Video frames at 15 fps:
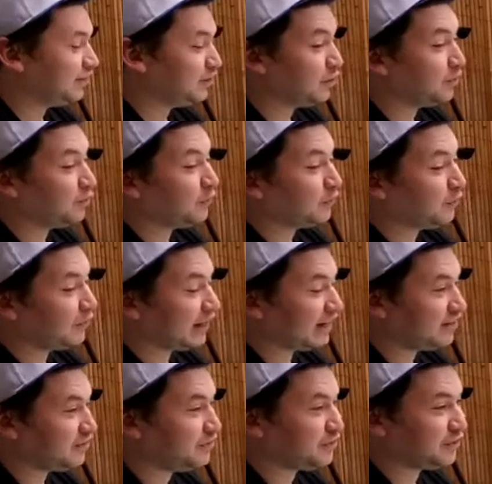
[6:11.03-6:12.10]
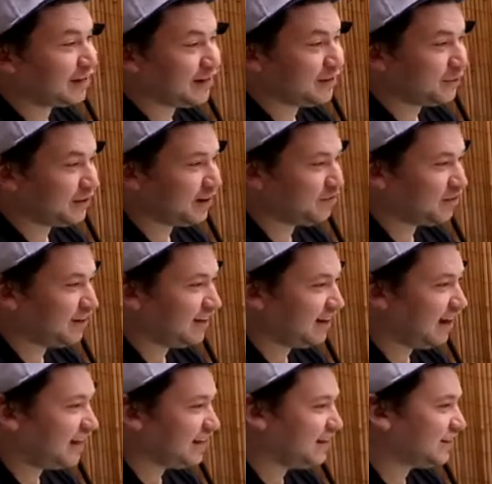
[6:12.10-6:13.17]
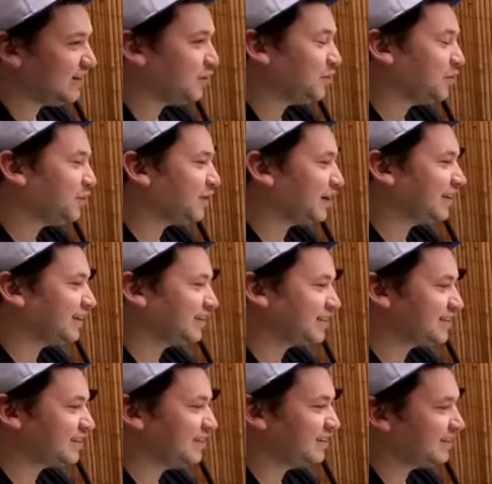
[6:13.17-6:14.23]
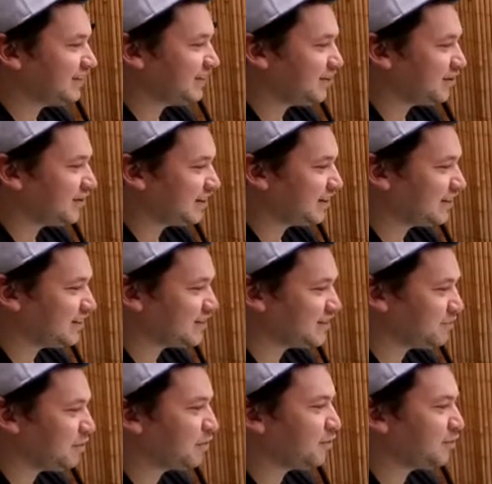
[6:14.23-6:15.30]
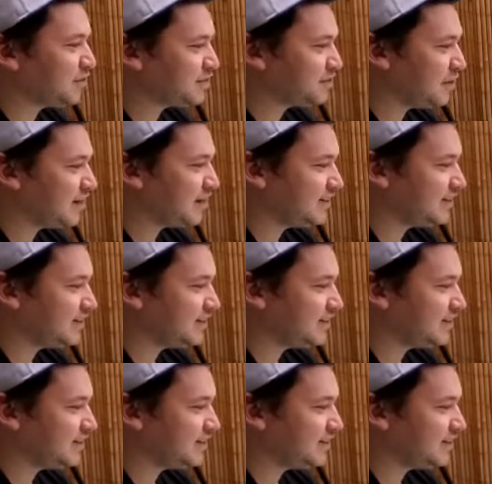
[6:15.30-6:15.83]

no, I can drink whatever I like. I can smoke as many